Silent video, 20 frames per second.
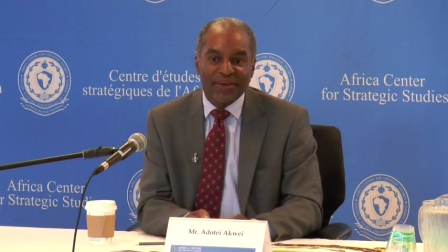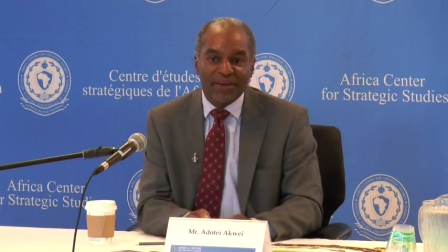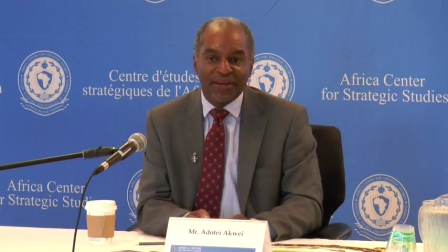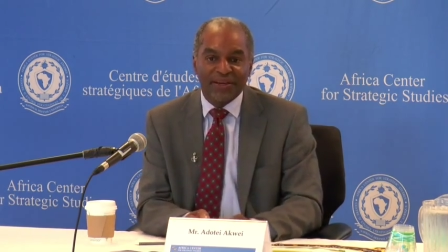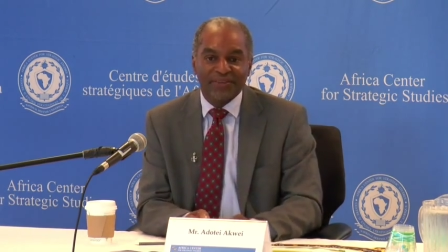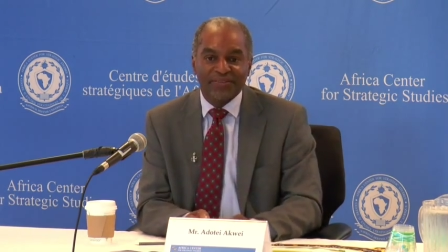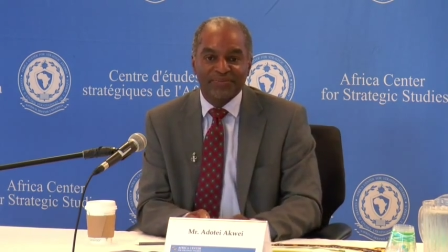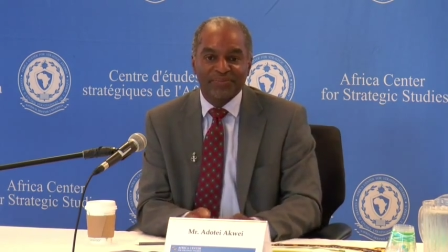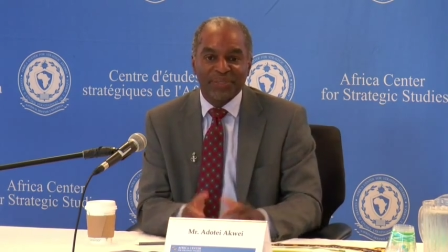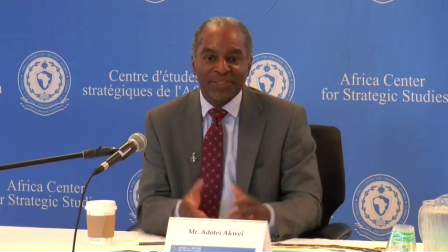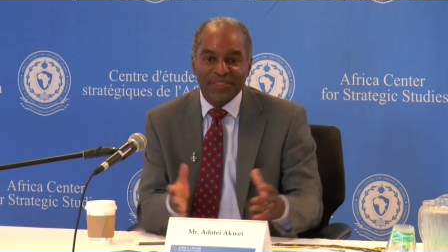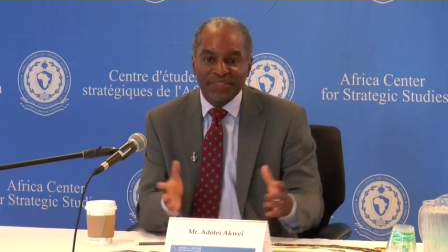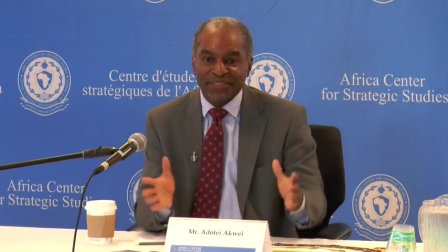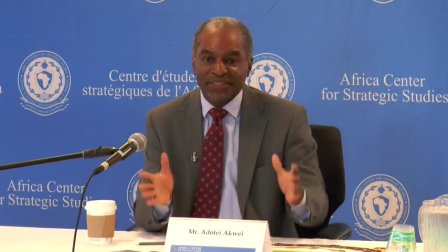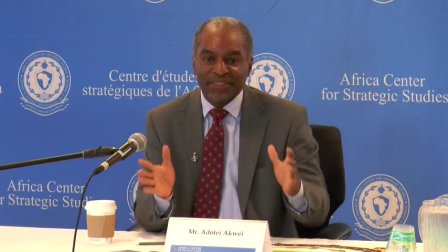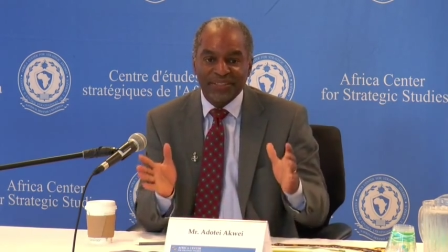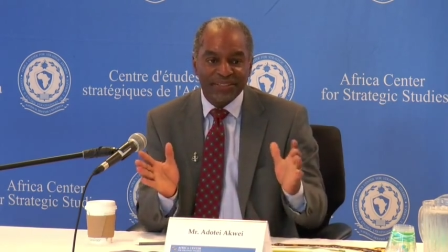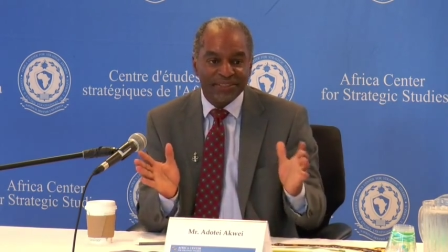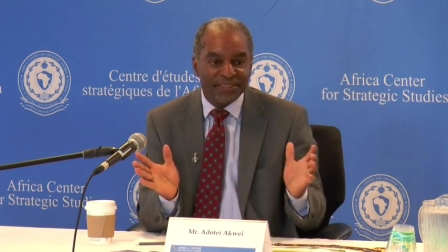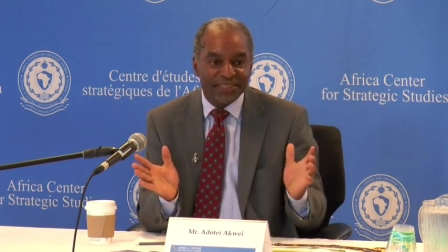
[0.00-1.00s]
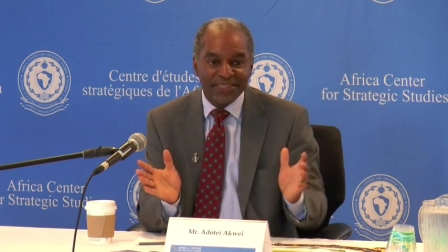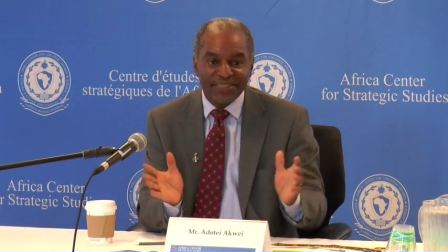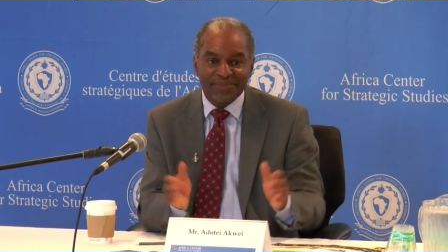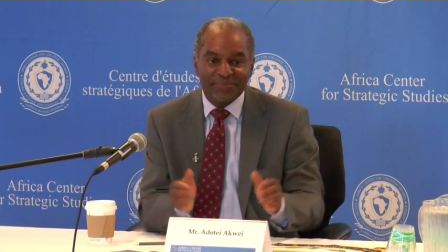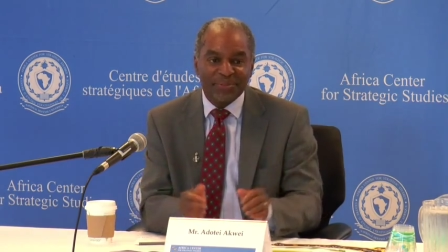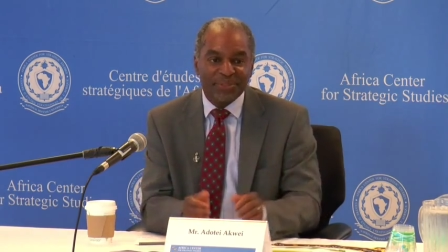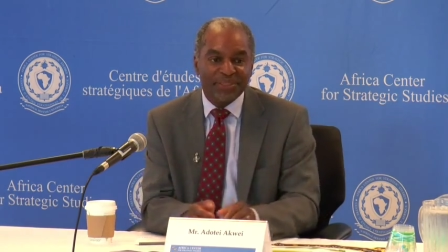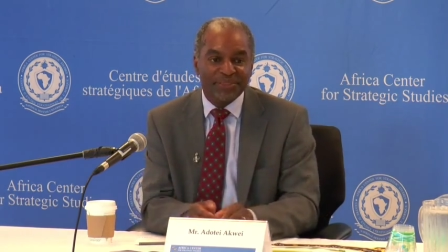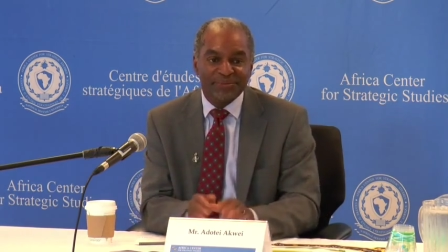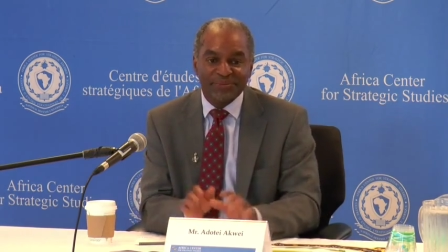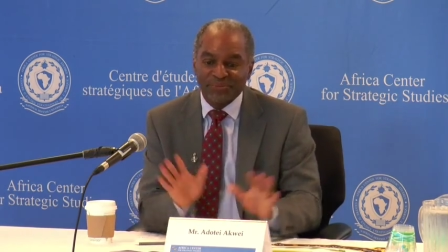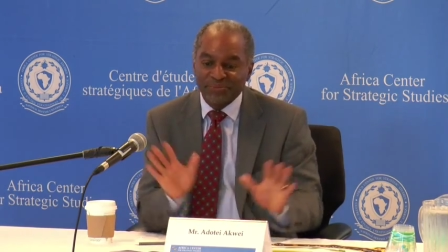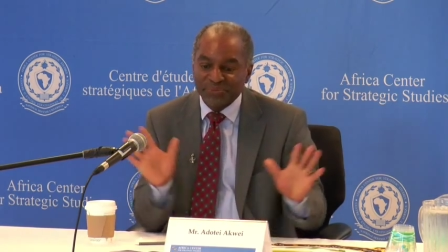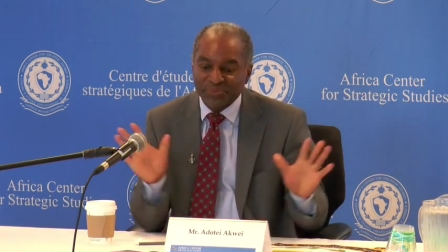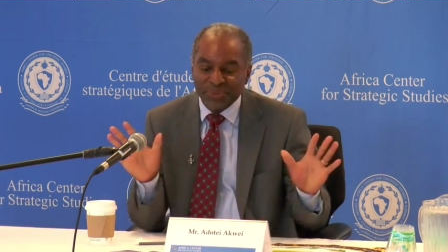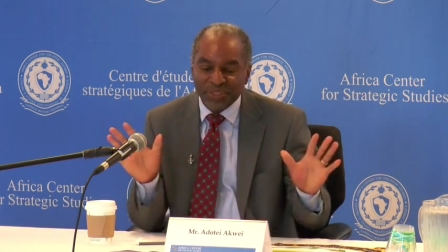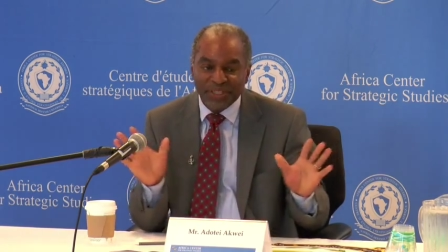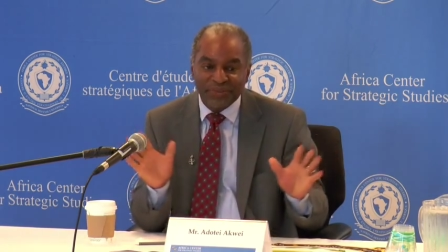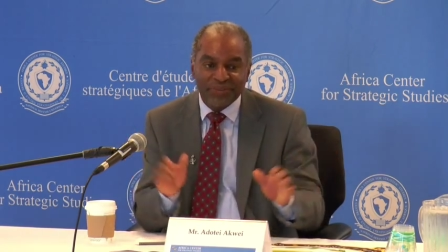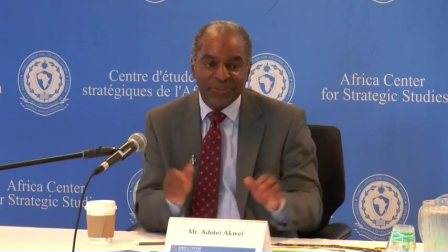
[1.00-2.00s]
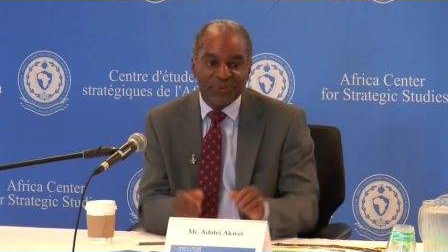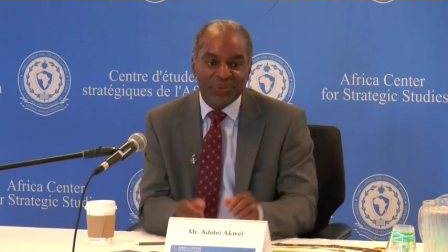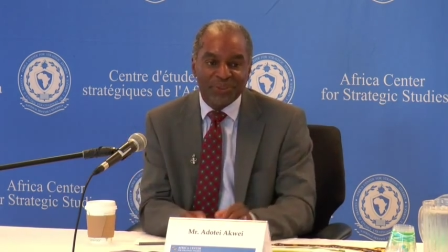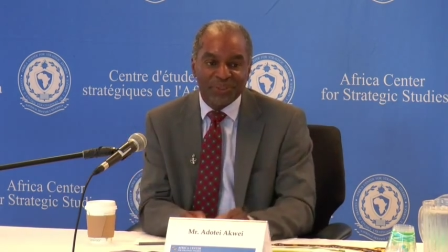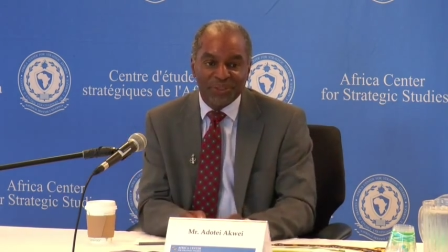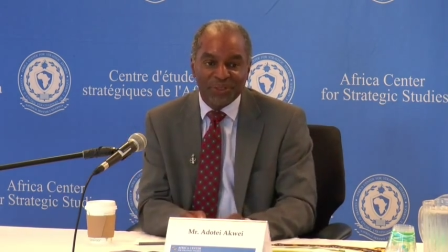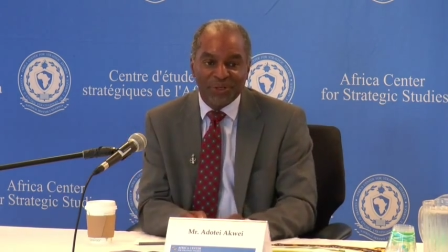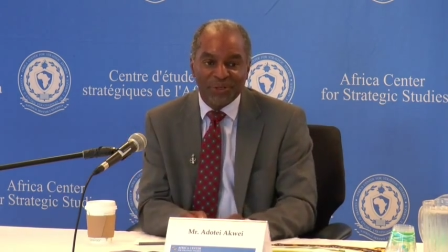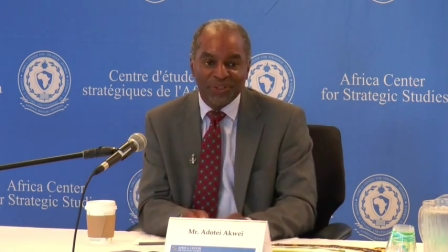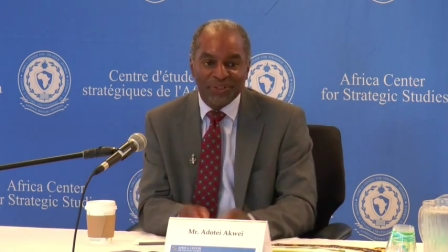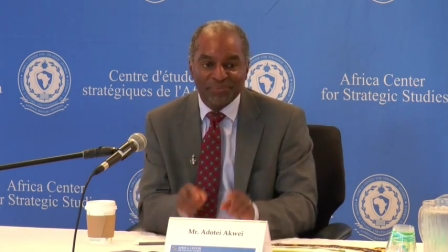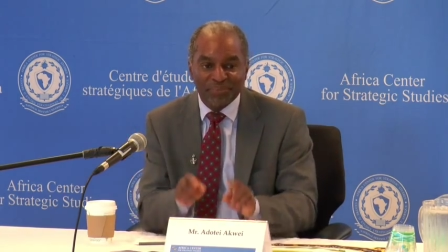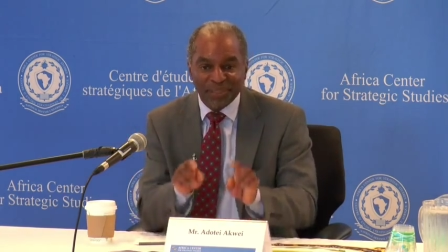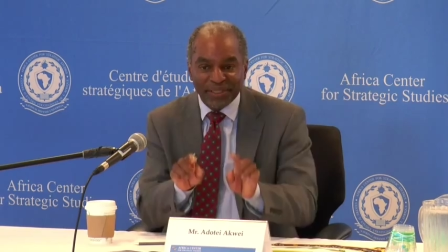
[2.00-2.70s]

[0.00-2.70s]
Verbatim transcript: of military discipline, whatever you want to call it.